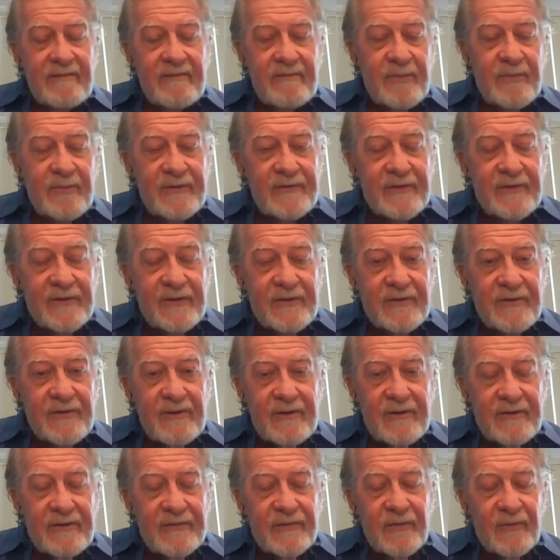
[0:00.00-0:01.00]

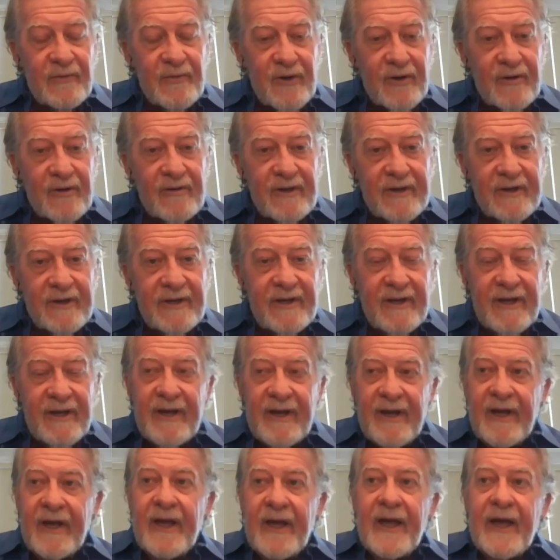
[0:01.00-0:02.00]
particularly super clean.
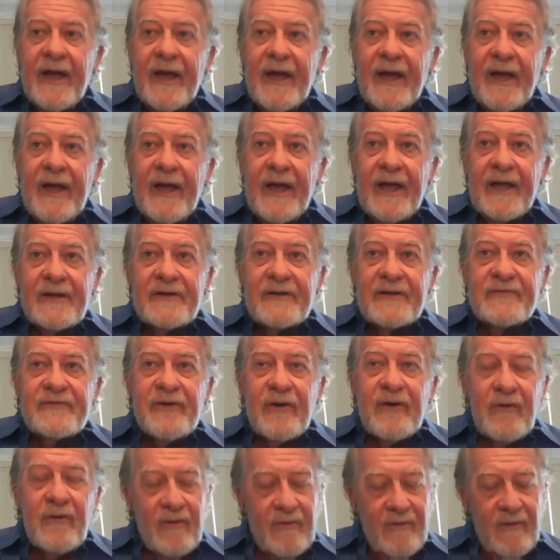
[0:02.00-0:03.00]
And
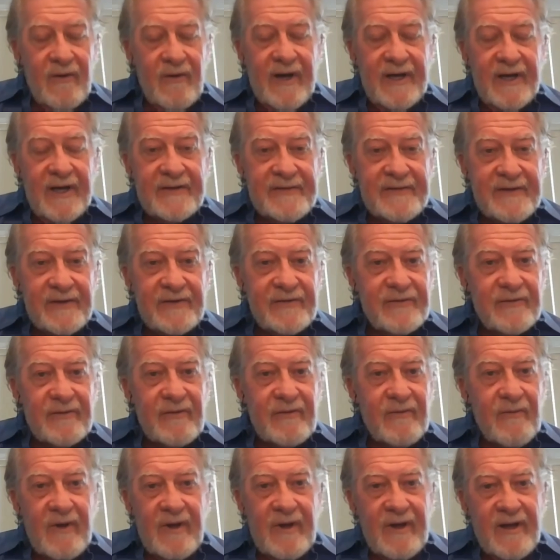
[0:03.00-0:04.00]
so I said to her,
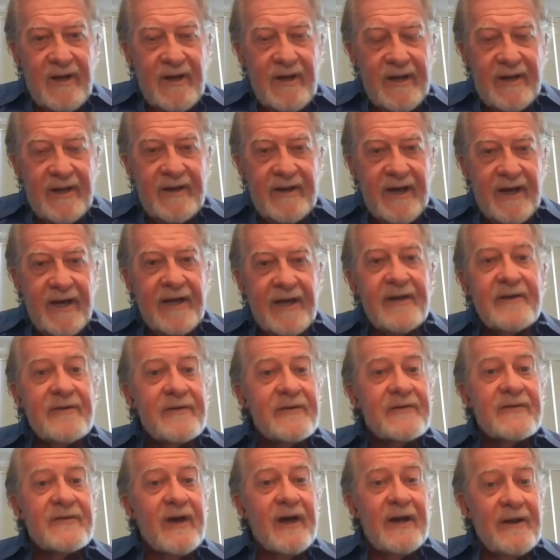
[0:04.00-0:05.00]
well, I had
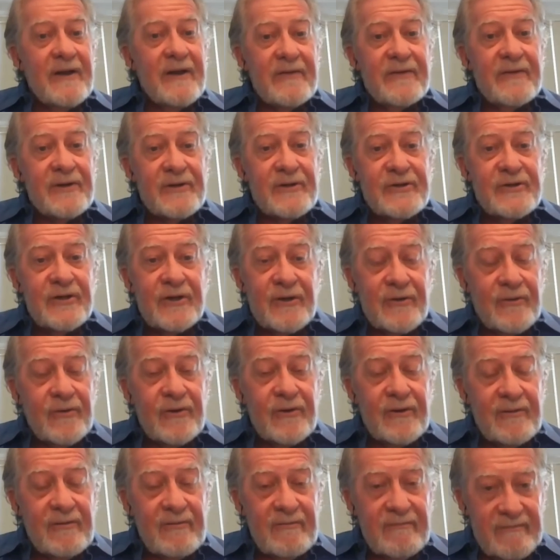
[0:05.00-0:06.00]
decided that she
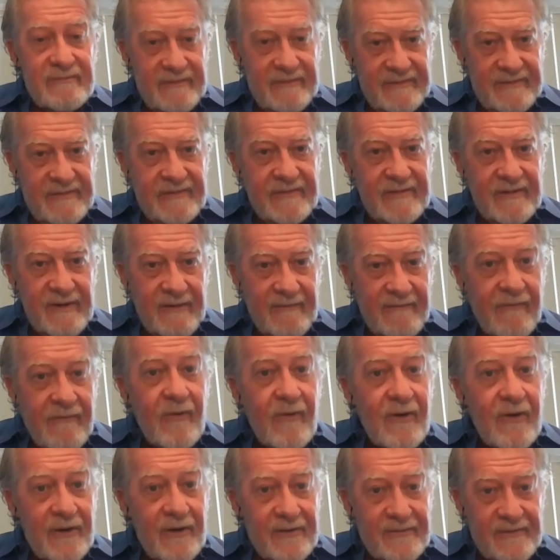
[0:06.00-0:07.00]
couldn't
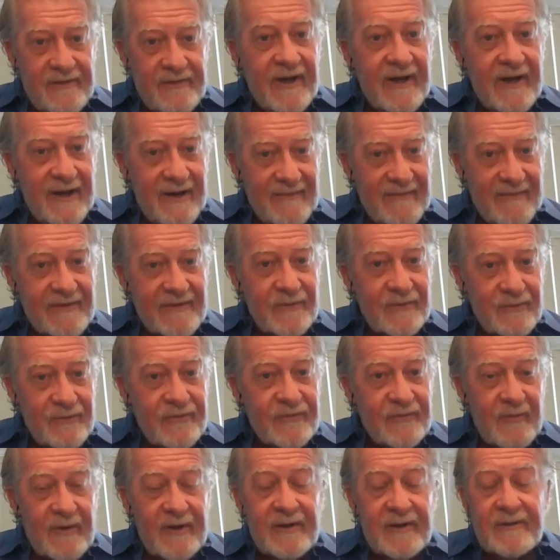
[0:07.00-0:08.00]
afford to have a new
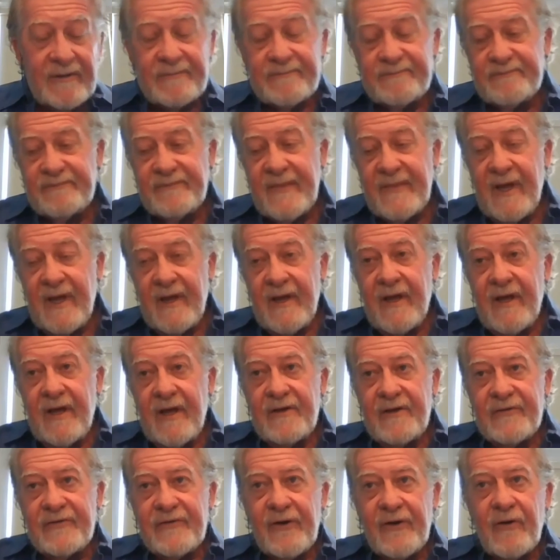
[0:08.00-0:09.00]
smile.
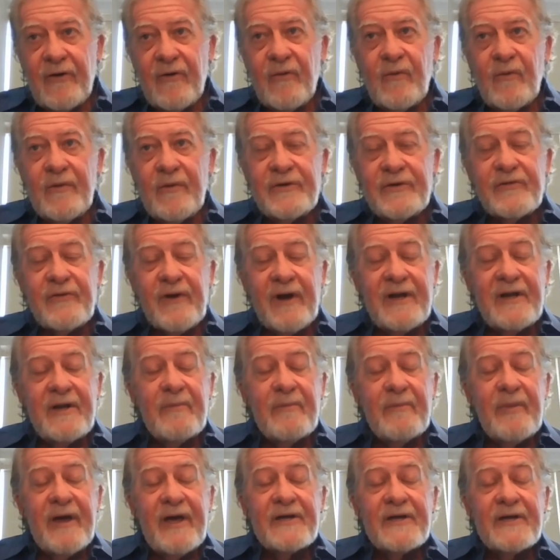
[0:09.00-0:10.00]
So we tried to
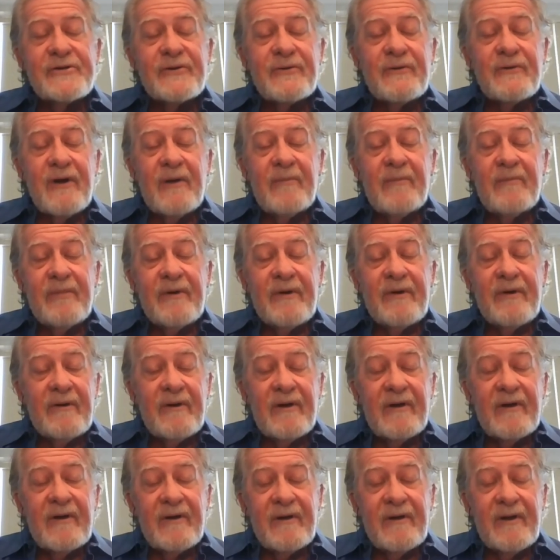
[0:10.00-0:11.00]
patch her up
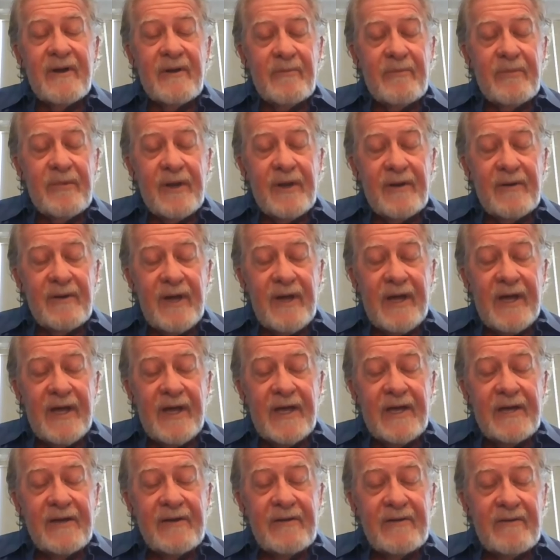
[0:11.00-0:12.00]

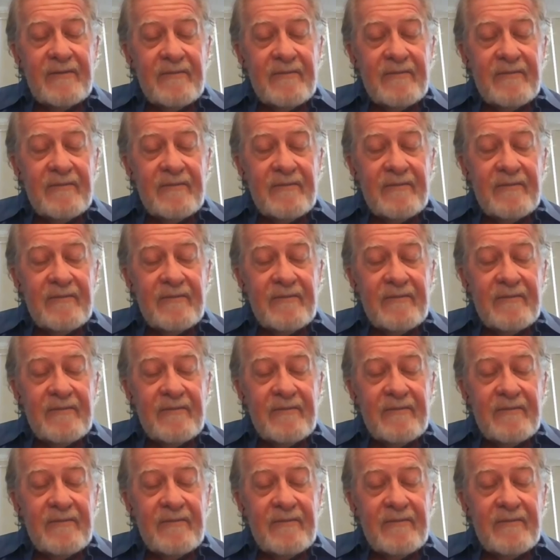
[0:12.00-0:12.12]
and